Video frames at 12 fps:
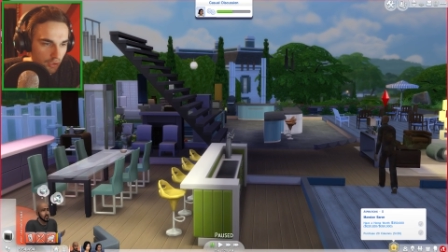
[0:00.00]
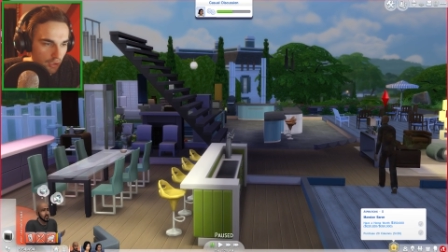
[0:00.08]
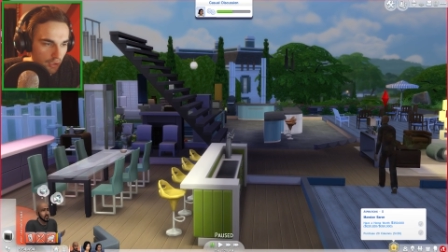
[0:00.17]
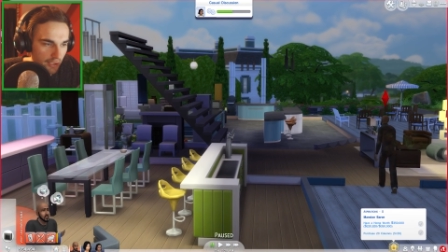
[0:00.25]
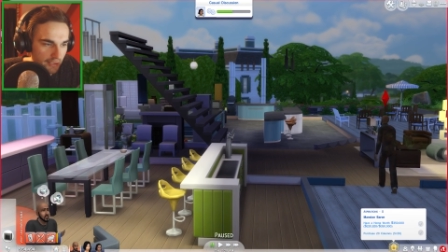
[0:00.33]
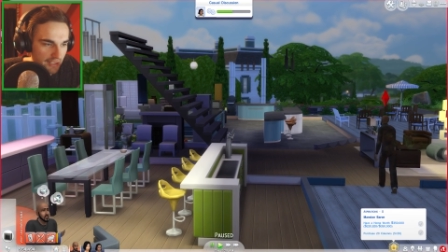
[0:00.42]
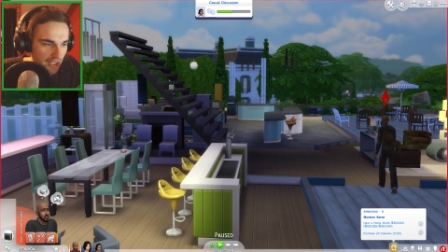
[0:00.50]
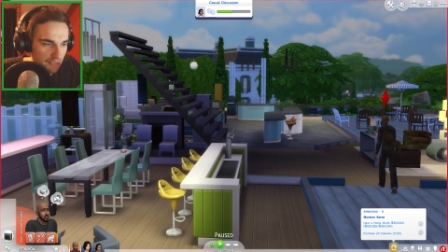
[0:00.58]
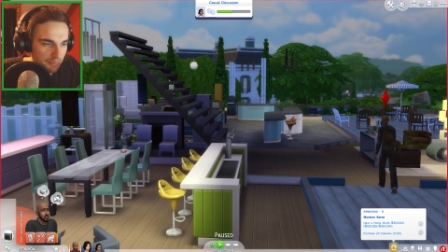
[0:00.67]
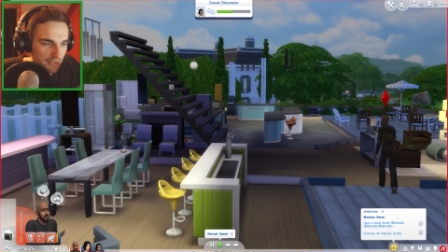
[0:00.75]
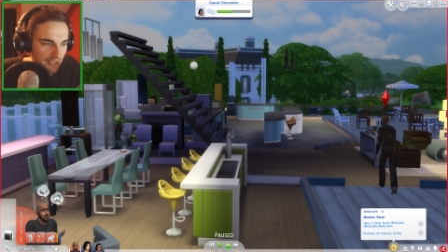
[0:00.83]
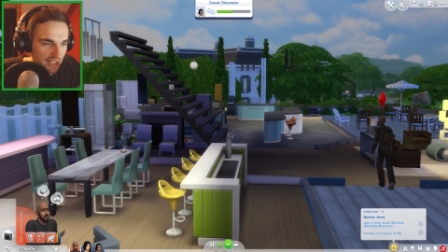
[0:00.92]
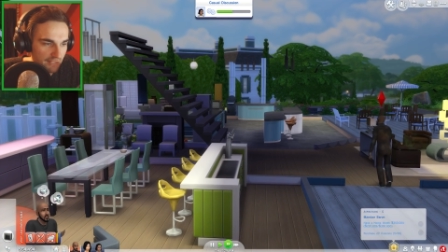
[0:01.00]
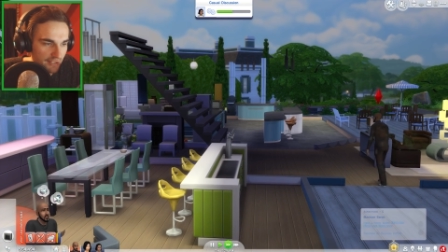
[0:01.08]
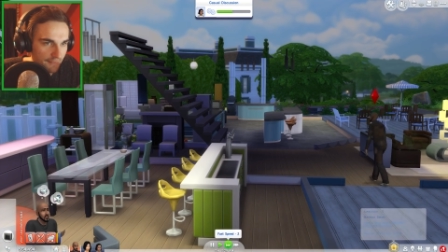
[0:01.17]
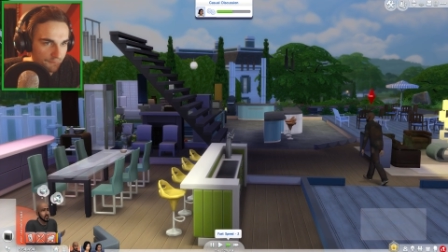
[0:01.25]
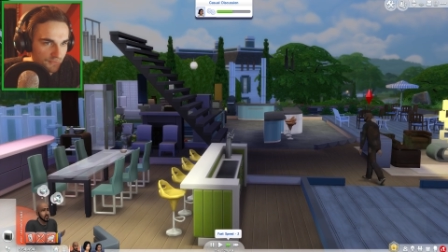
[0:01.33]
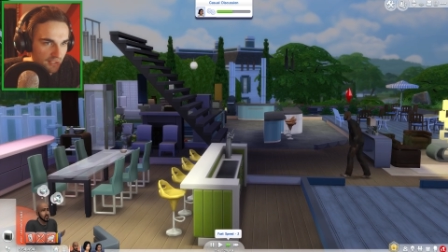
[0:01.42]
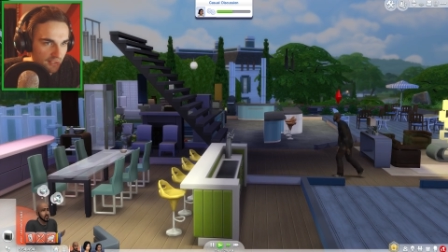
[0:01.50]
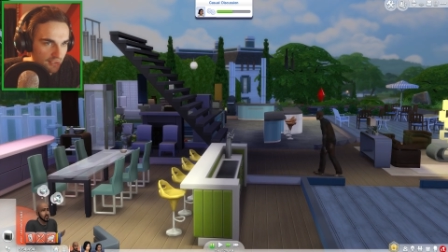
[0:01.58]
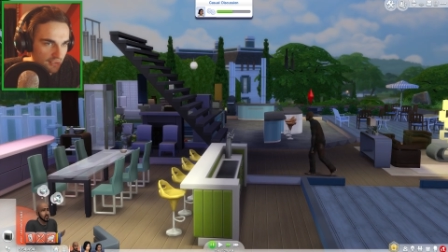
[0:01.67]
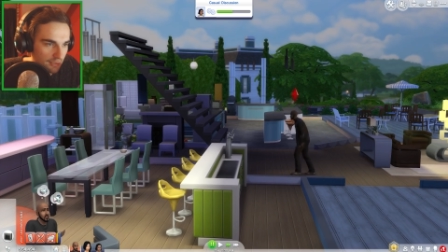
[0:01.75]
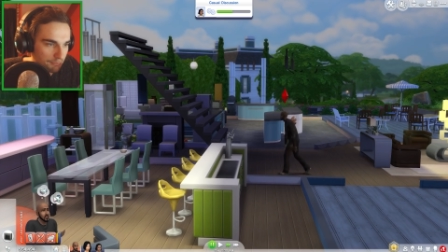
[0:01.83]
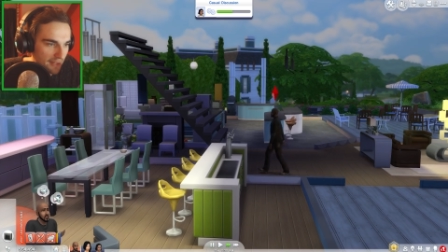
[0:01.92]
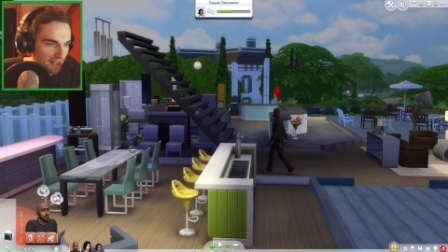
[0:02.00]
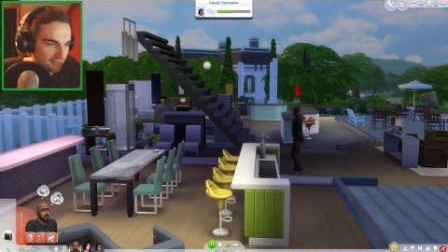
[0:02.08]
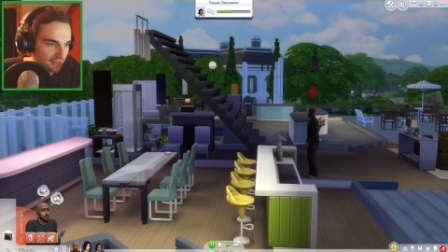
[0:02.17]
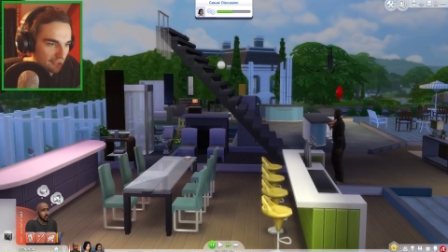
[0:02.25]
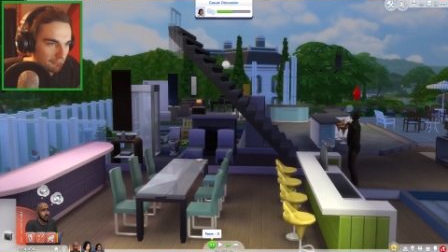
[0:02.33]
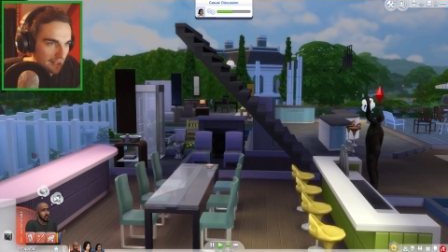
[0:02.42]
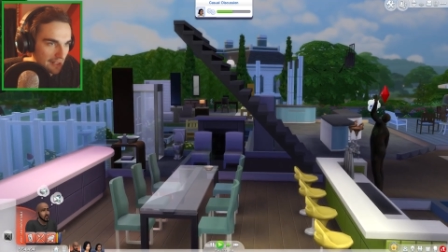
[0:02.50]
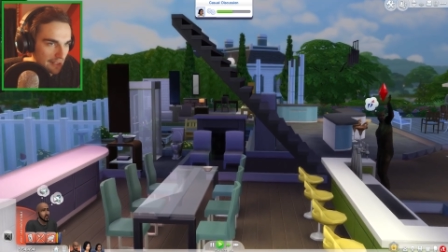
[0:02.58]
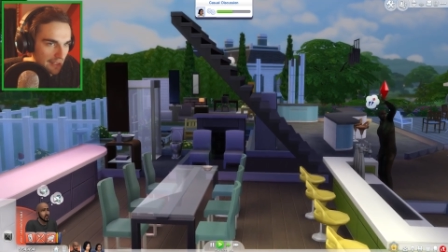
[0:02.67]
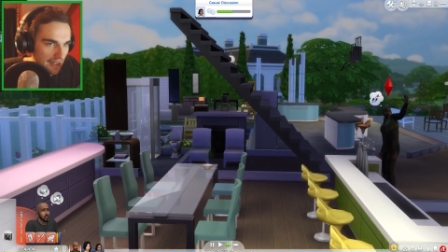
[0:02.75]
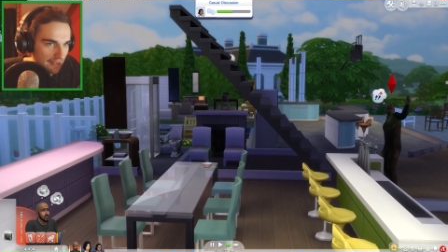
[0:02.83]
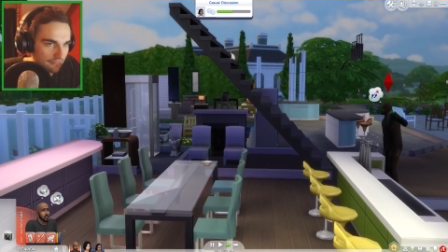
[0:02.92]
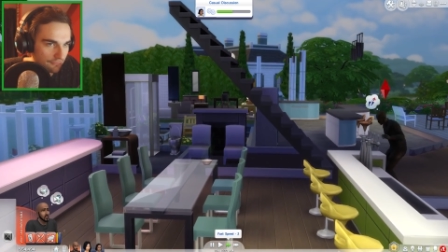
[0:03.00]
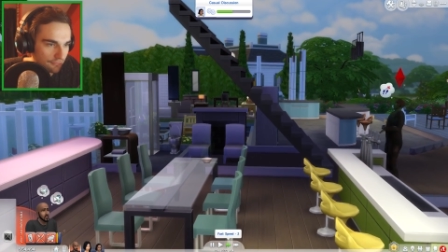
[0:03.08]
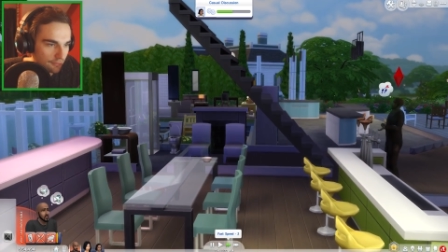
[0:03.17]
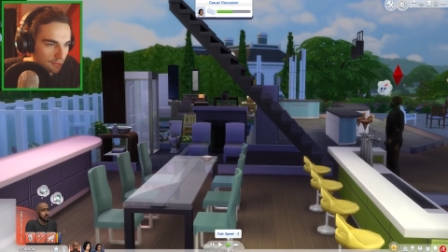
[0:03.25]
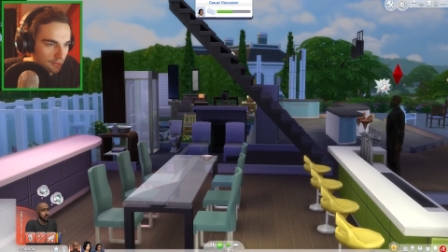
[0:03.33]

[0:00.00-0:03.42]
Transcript: Oh, I can't believe it. This is the best day of my life.